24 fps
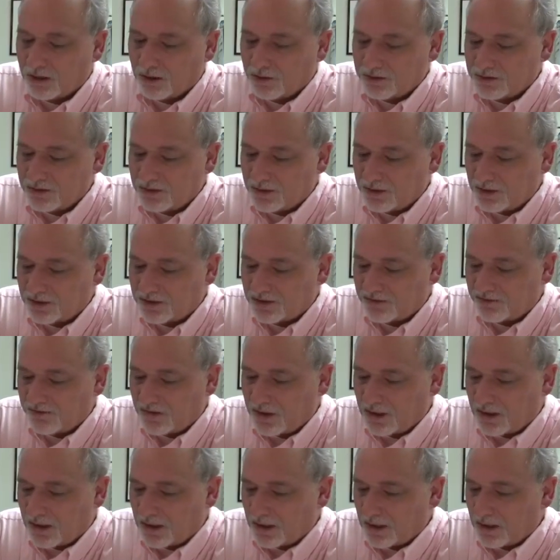goes this
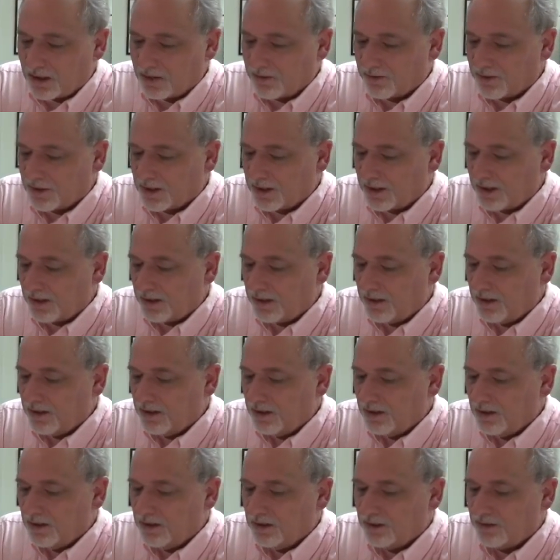far, right?
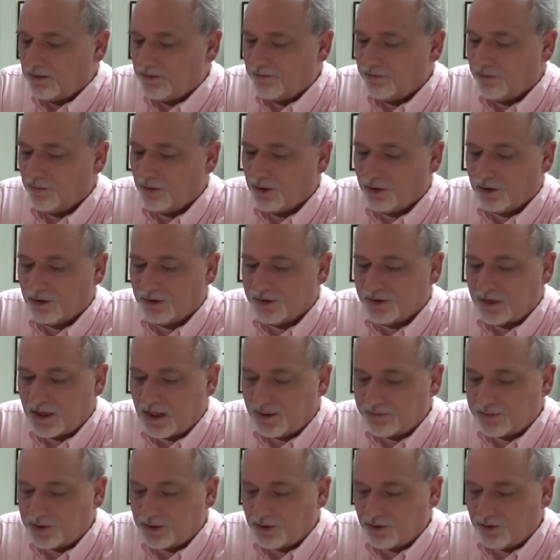The for goes
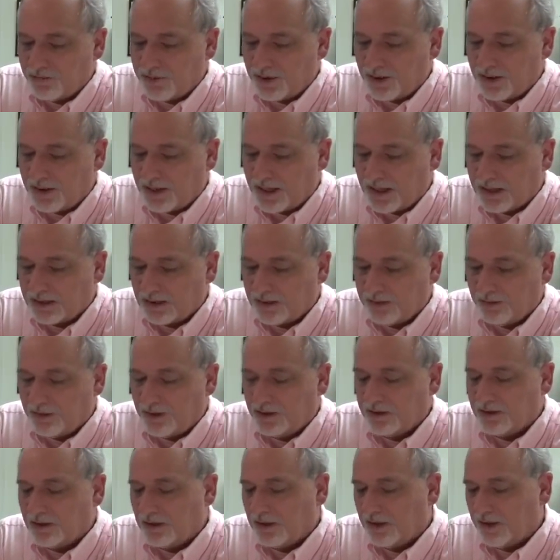up to but not
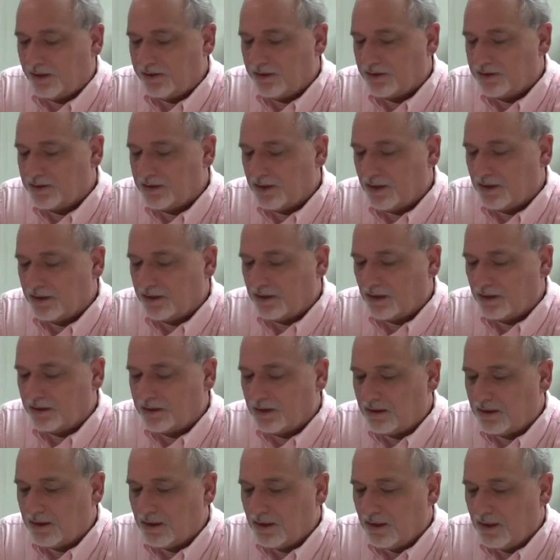including the line that's
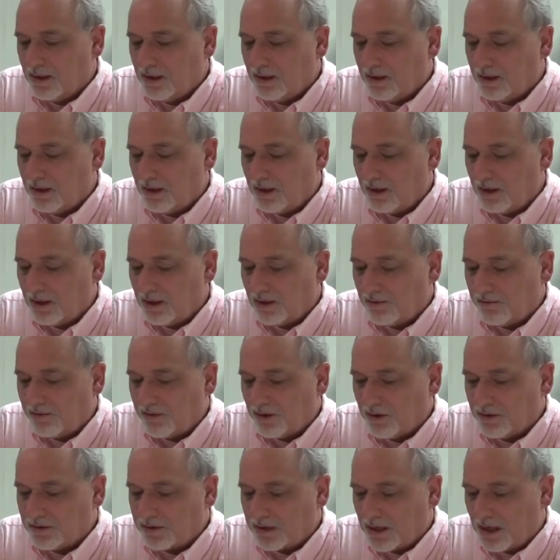de-indented. The if
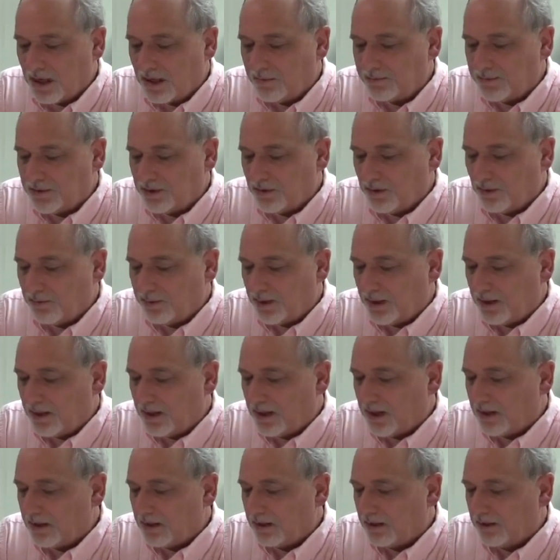goes up to but
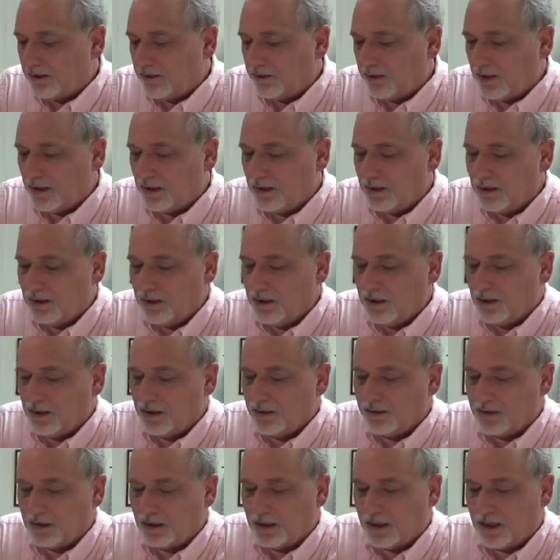not including
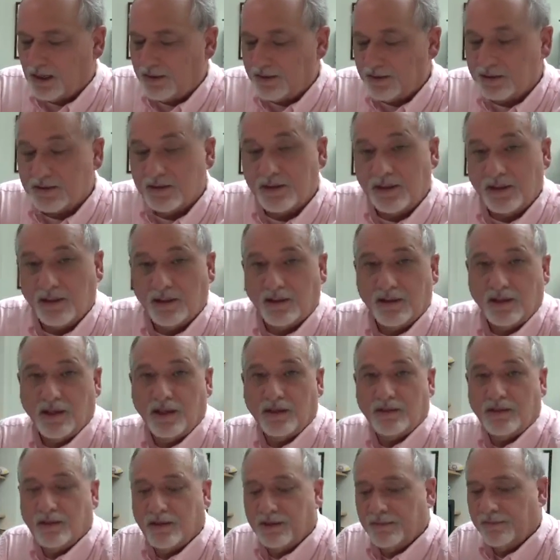the line that's
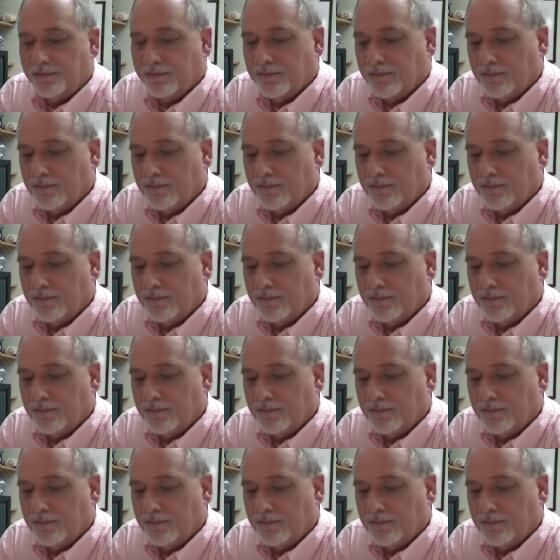de-indented.